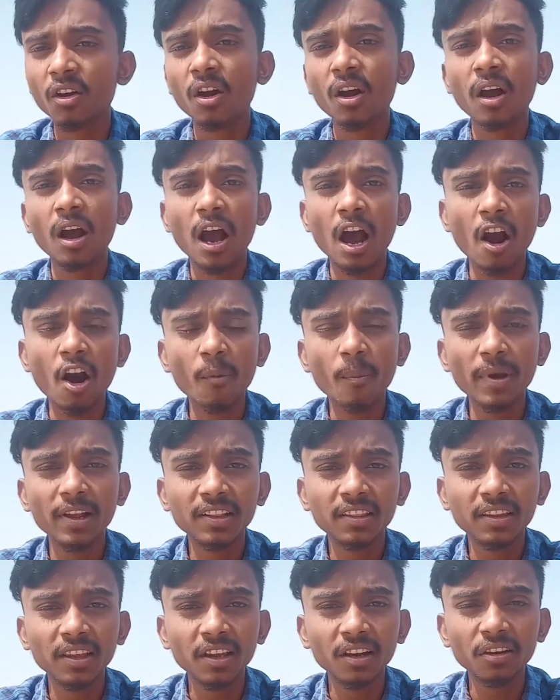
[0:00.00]
how many
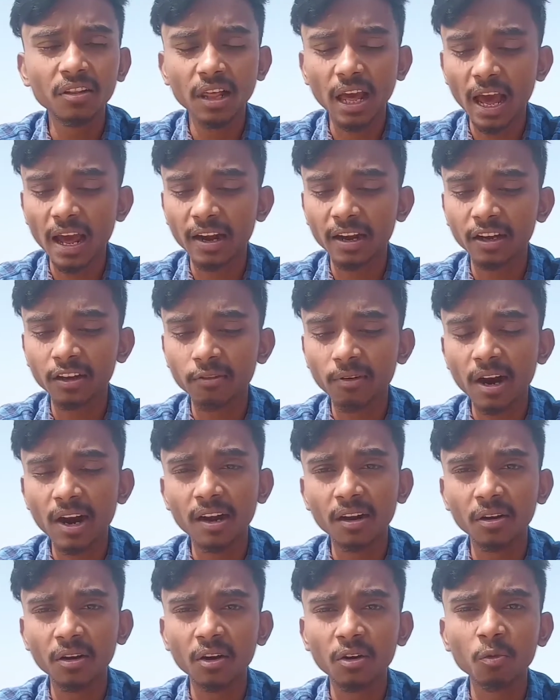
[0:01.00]
things are
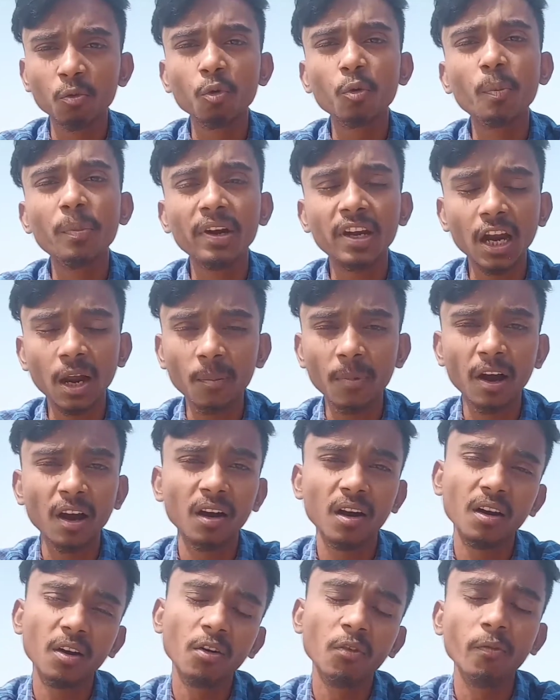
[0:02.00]
required to become
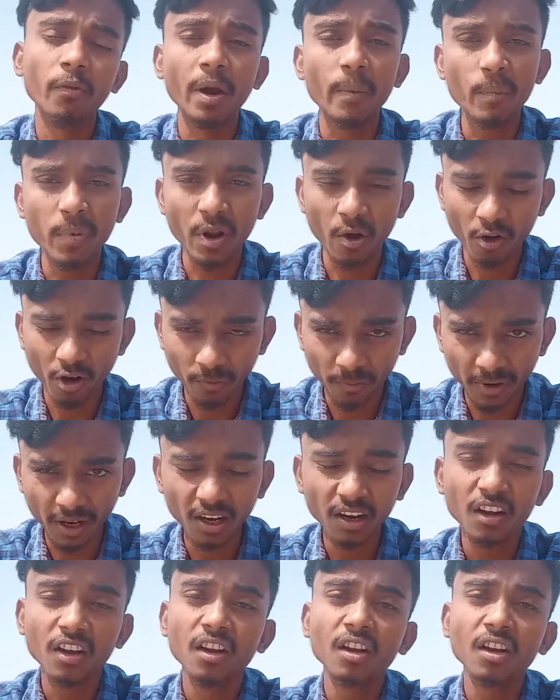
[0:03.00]
a web developer.